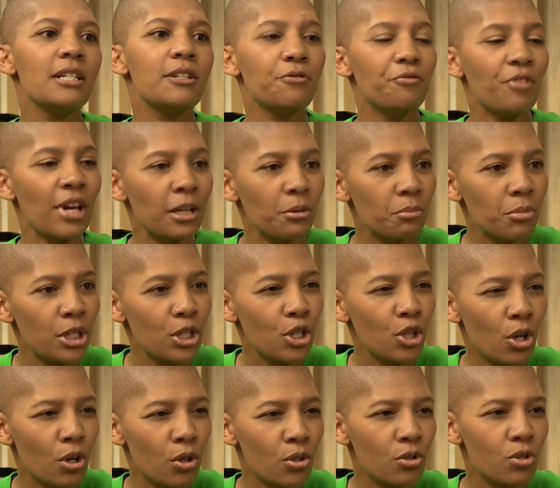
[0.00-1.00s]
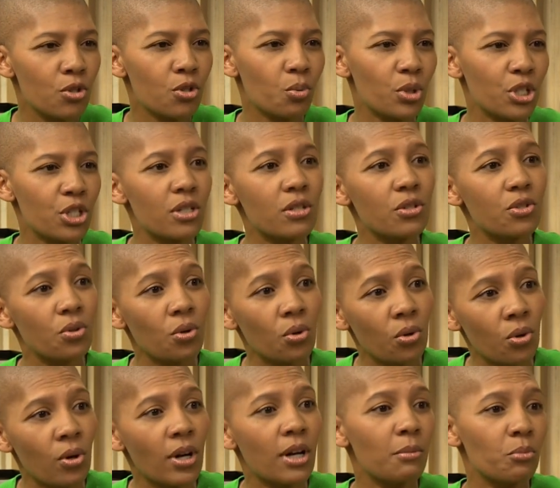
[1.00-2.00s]
development loans, which is
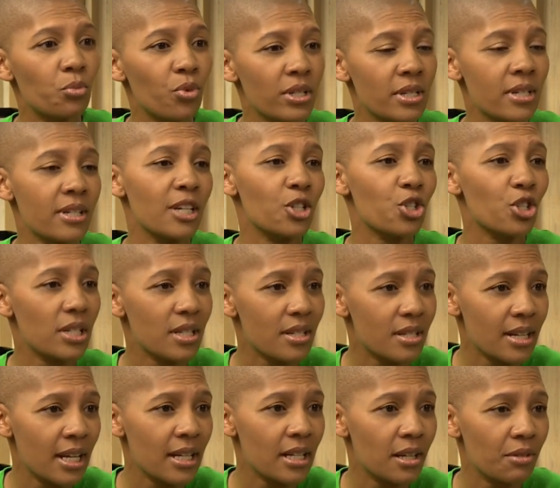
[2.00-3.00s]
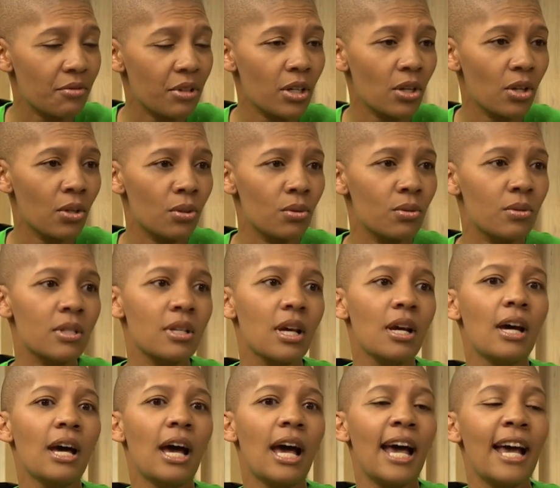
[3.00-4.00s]
your residential estate living loans,
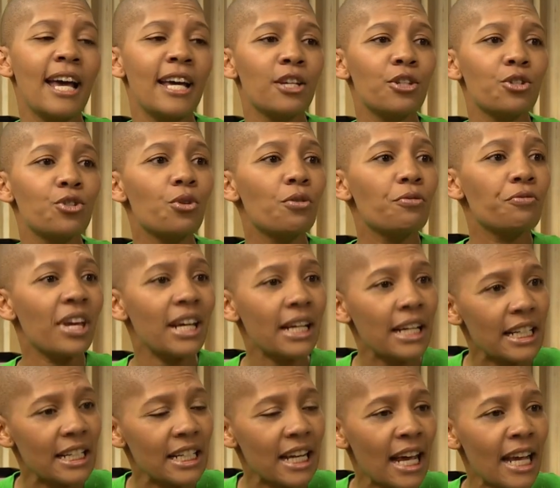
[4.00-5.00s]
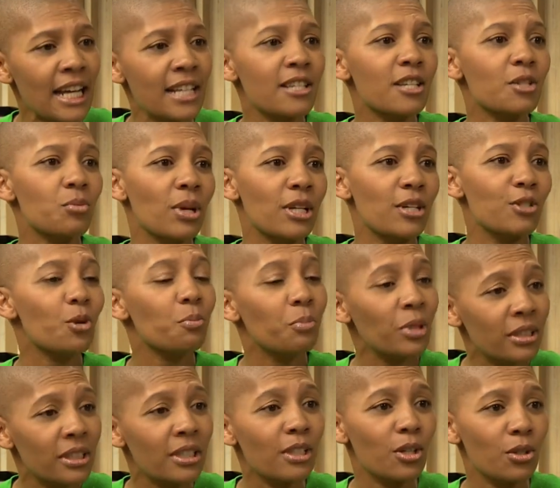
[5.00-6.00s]
and your vacant lands, as well as your
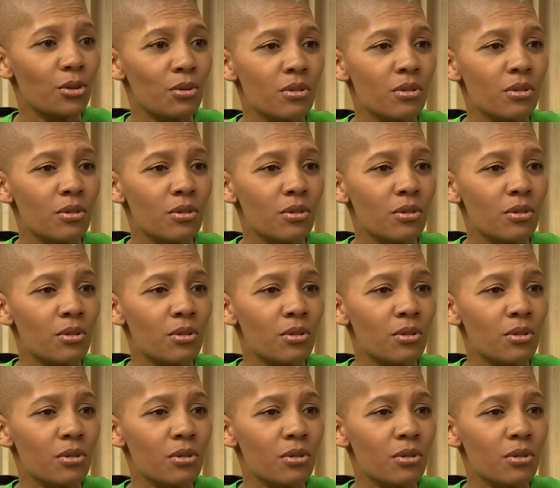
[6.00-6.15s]
building